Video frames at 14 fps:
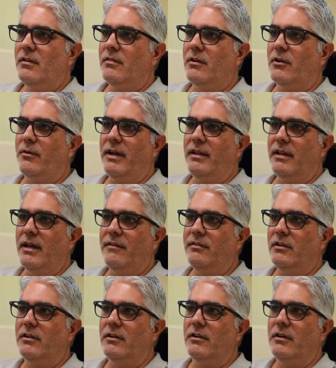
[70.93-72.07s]
the great
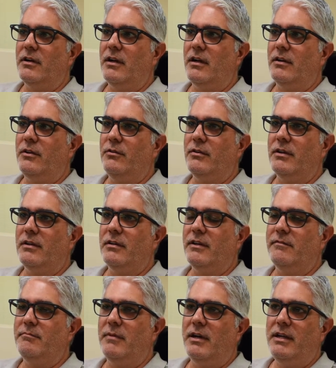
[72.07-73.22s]
leveler. You can
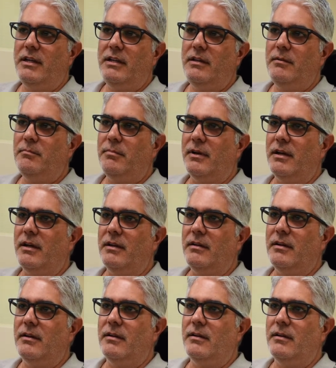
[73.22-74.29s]
give money, but